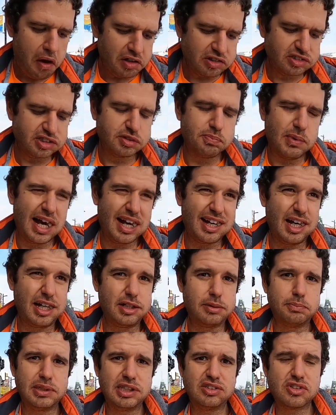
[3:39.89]
This is my
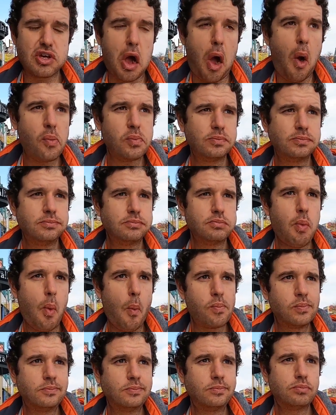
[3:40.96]
kind of pizza.
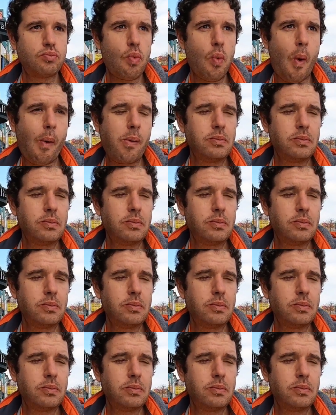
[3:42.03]
Ooh,